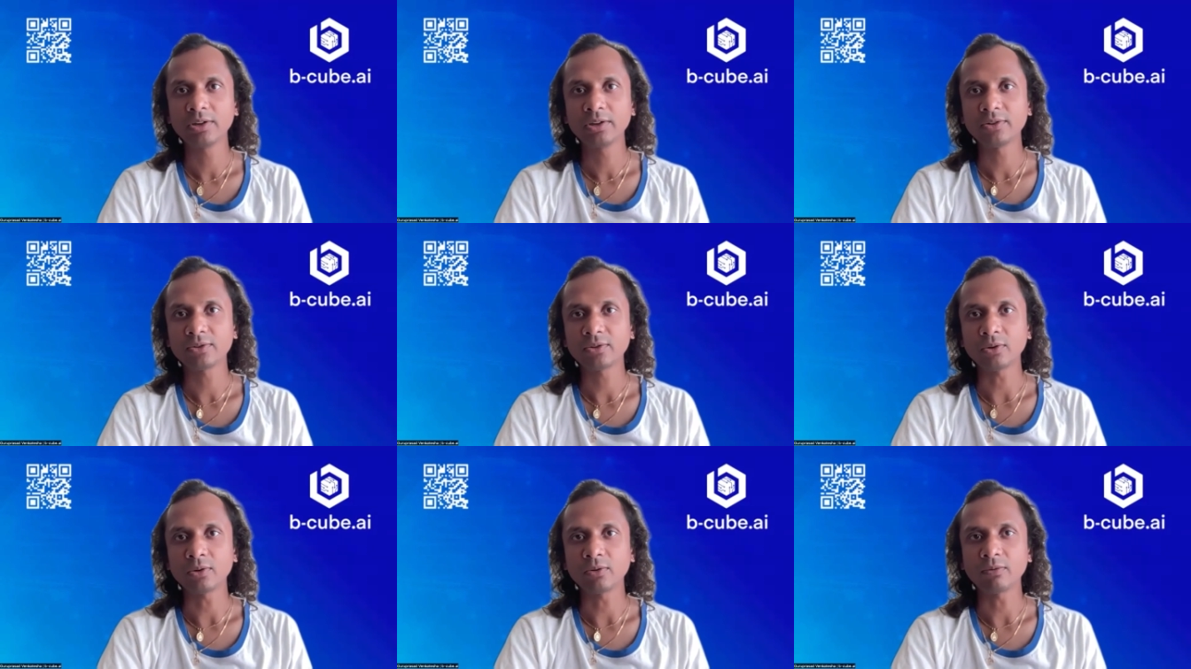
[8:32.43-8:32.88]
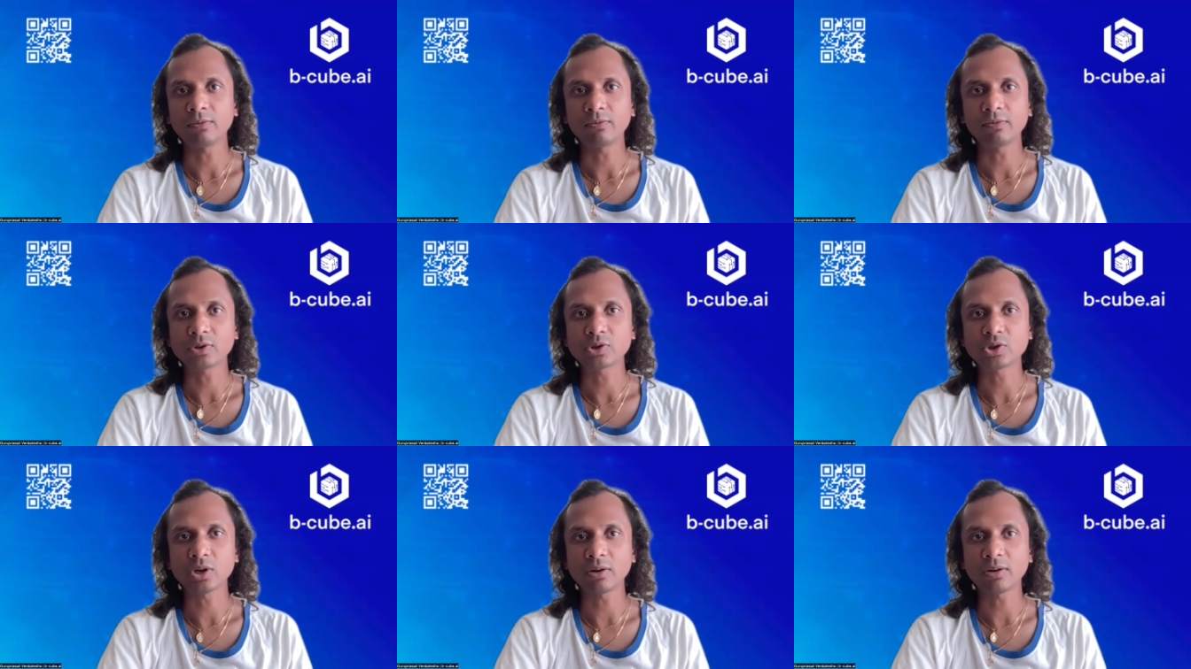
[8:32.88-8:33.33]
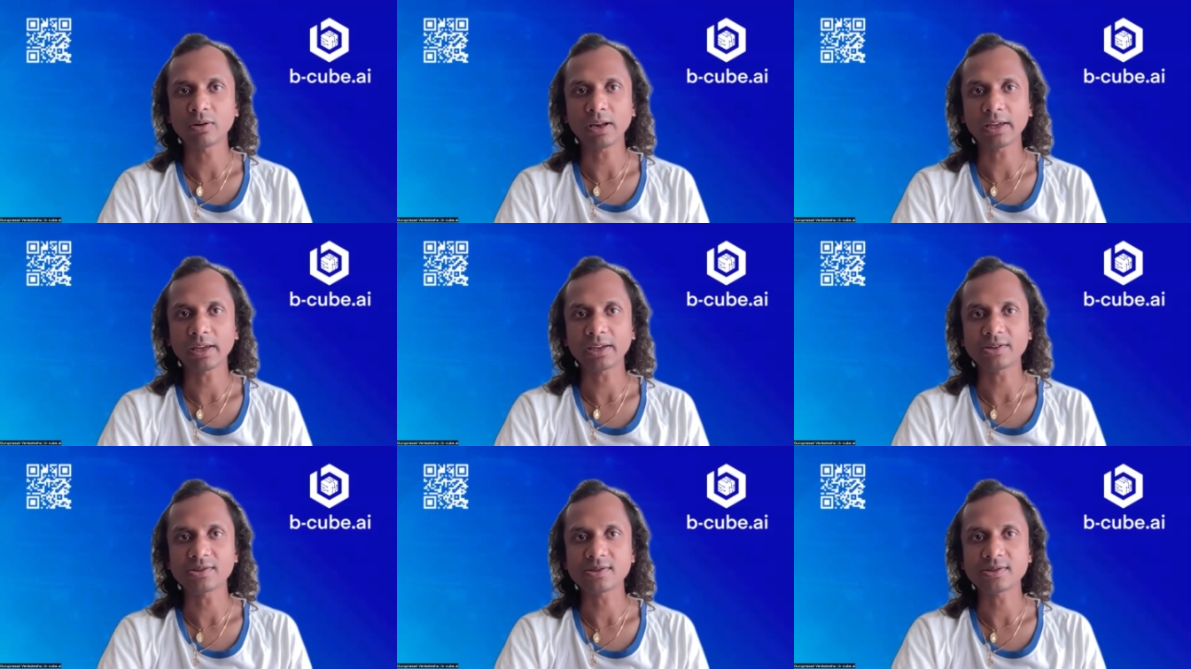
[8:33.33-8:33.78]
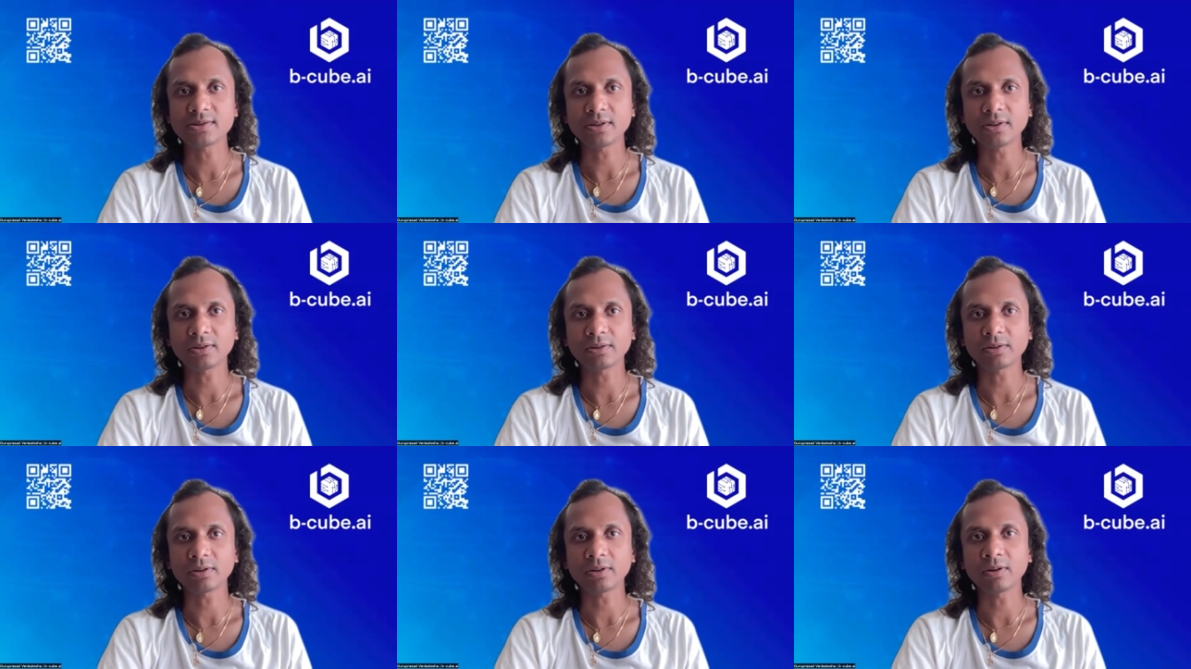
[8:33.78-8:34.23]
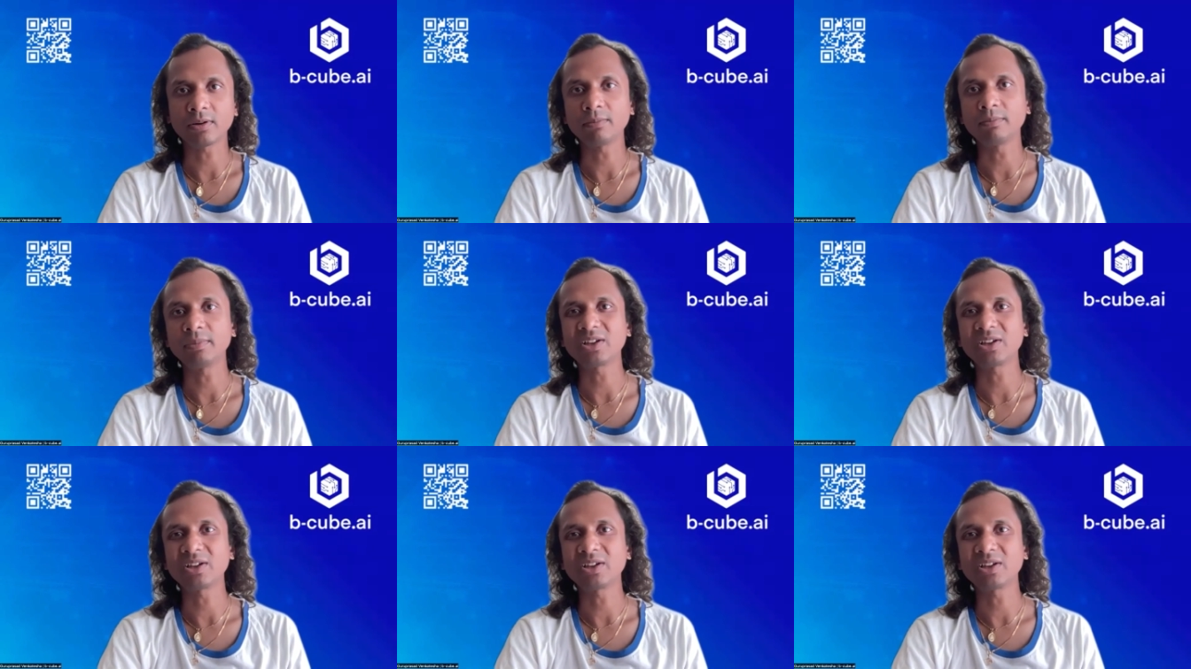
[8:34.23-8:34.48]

so for sure like it's not uh,